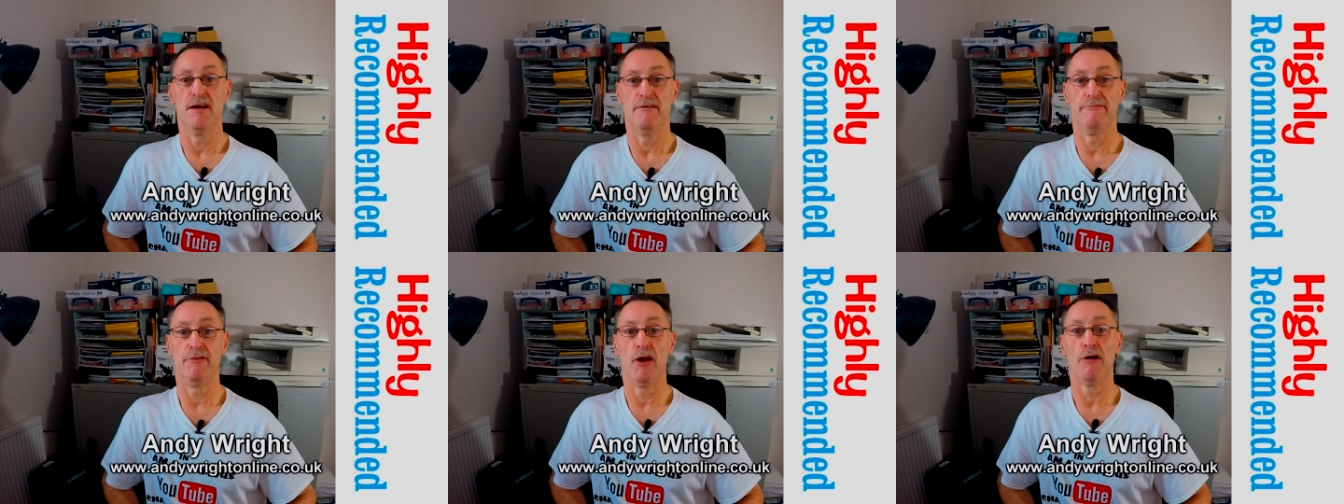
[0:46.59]

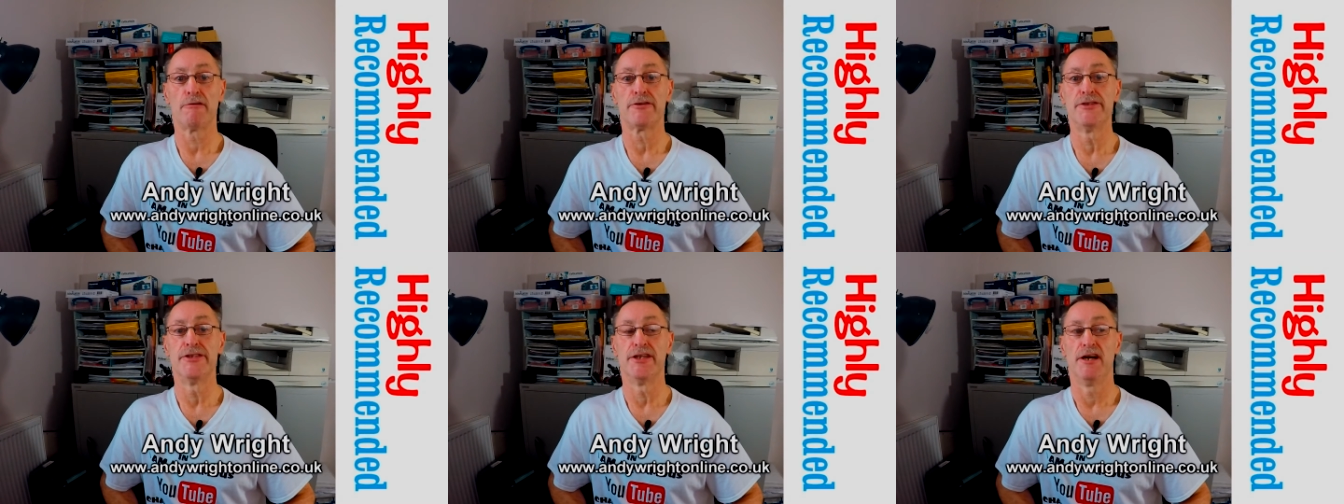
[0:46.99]

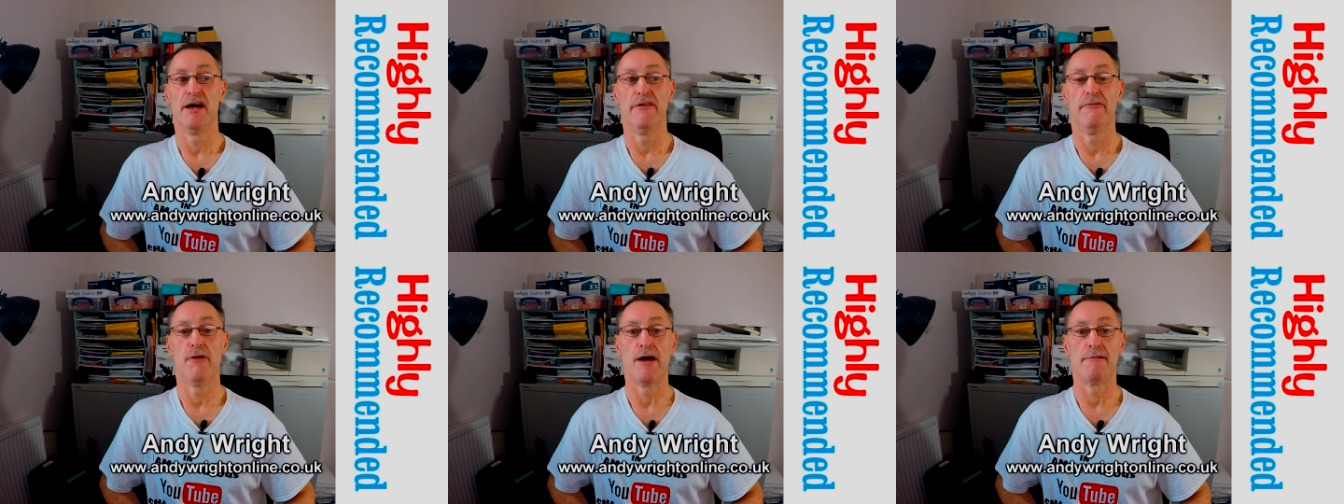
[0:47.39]
vlogs
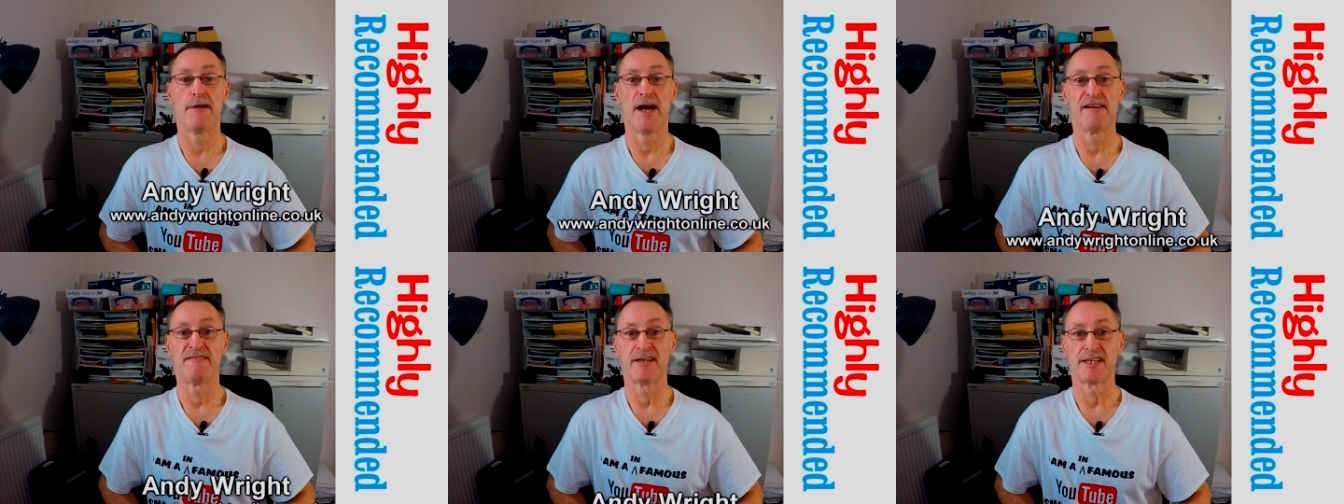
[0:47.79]
where
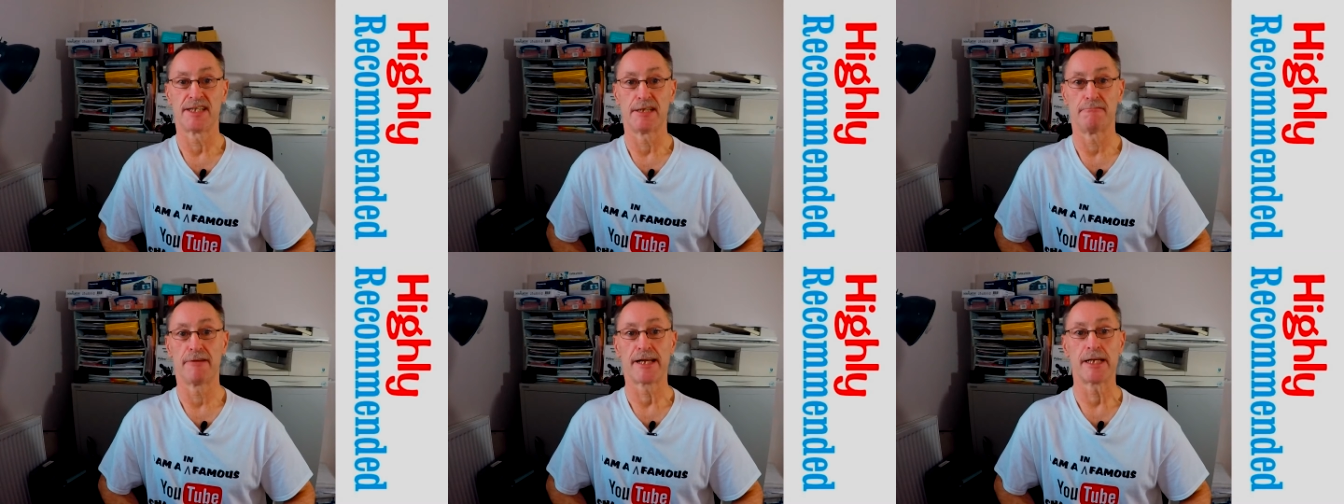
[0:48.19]
I'm
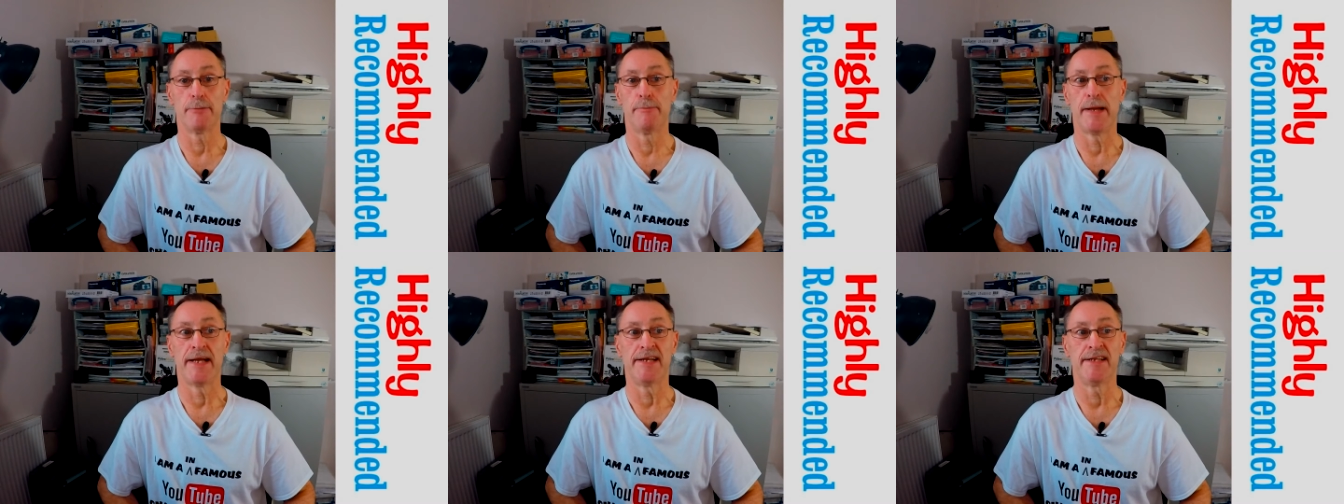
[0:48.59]
going to
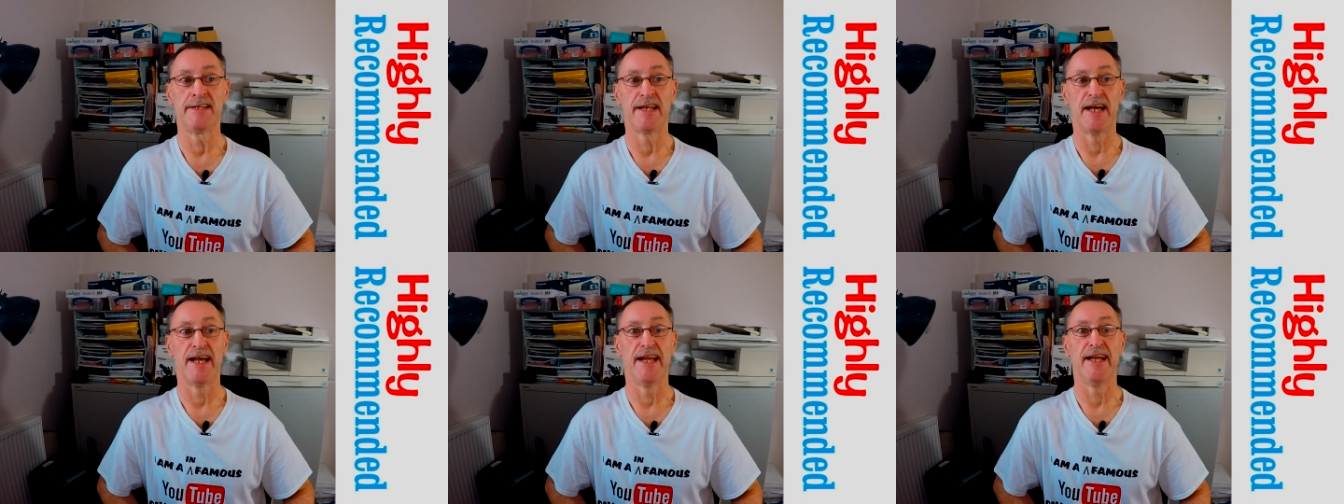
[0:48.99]

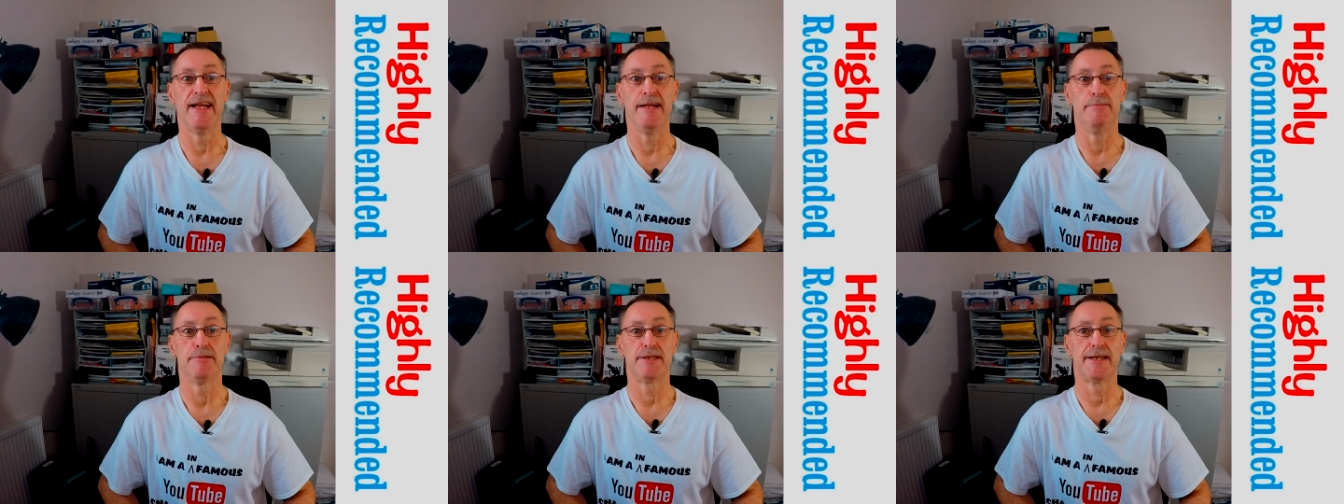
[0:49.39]
recommend
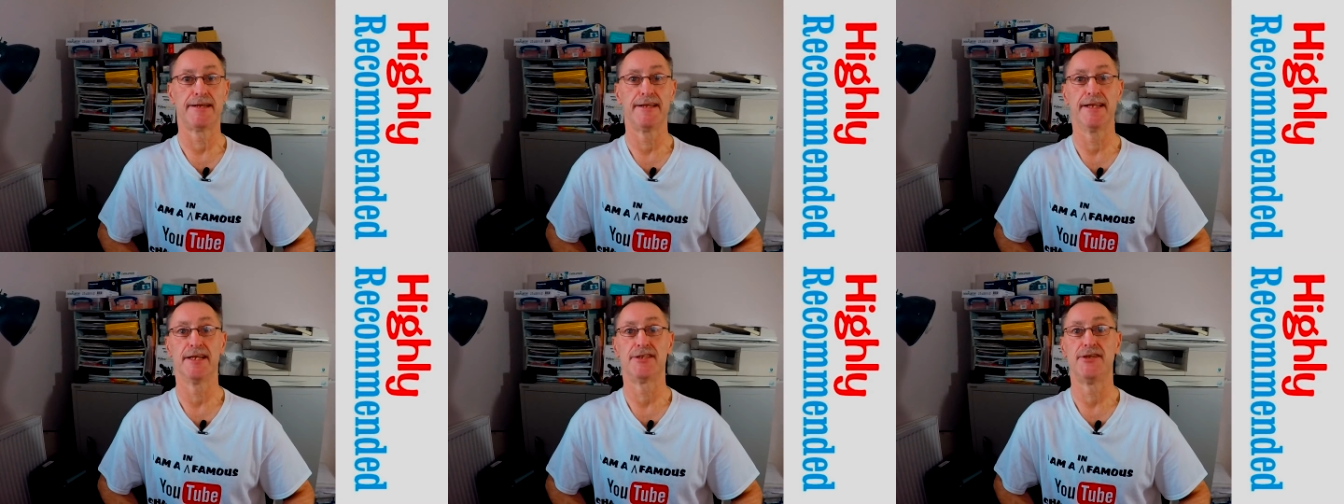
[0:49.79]
a
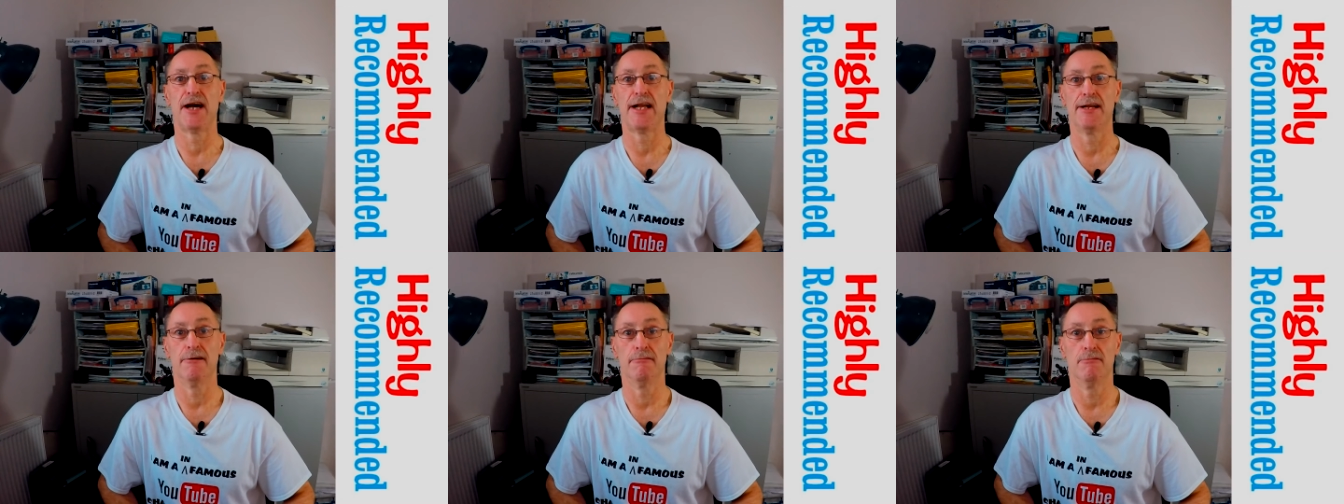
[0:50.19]
particular
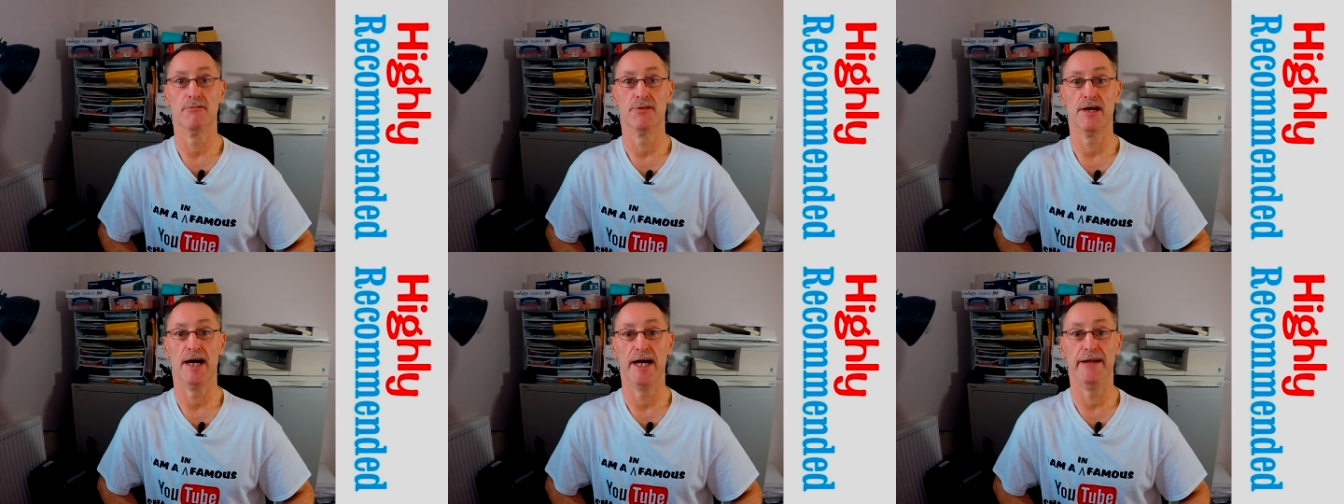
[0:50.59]
channel
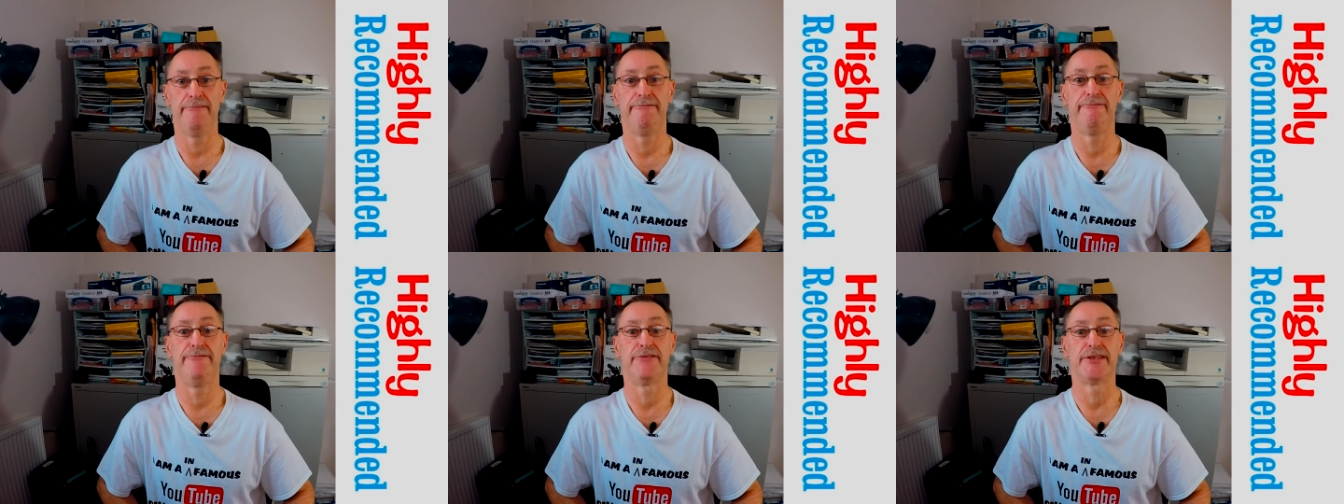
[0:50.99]

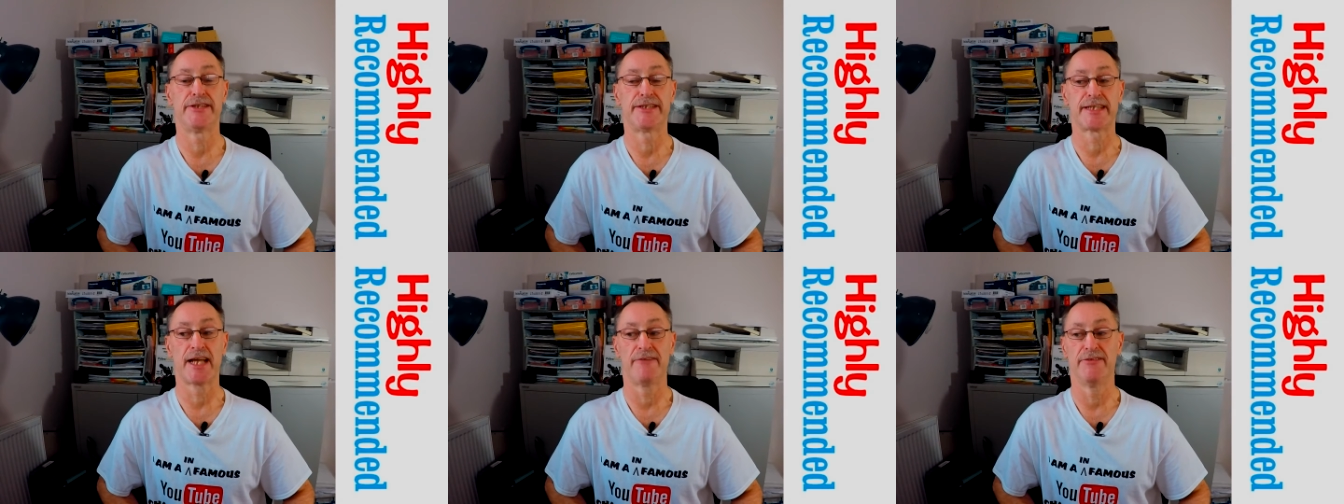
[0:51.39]
I've
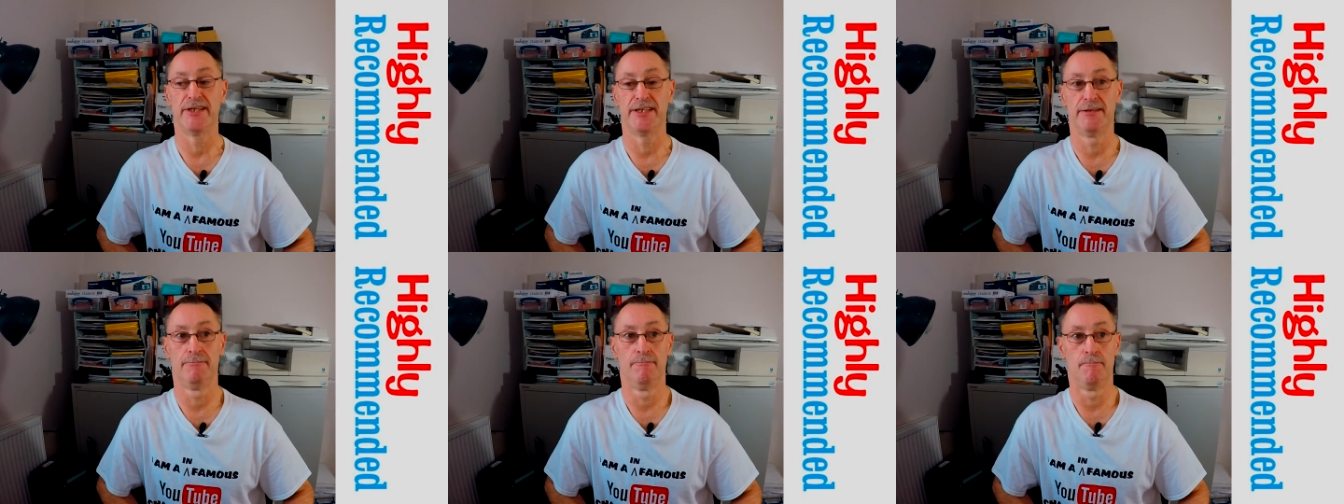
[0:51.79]
discovered.